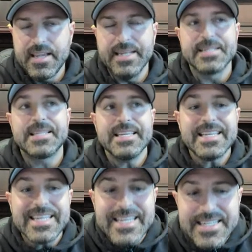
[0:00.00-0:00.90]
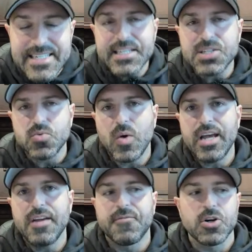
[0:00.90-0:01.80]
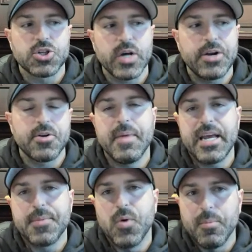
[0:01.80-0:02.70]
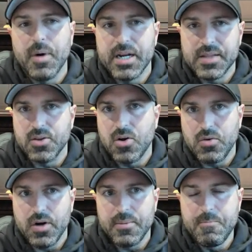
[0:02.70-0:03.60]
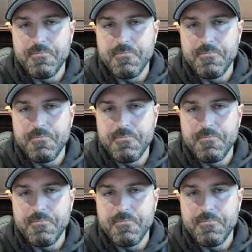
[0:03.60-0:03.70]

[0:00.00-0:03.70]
It is the easiest way for a trader to make more money in the long run.